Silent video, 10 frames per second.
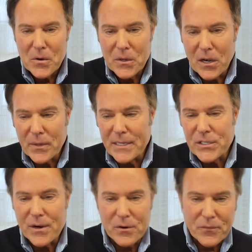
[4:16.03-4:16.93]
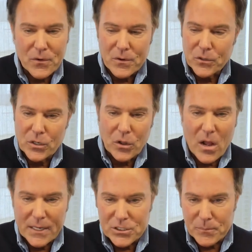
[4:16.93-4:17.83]
you know, he's here for good
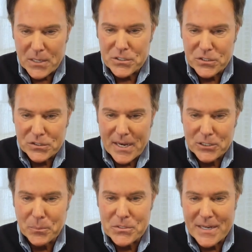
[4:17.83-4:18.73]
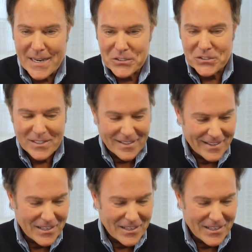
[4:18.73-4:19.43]
luck as much as his expertise.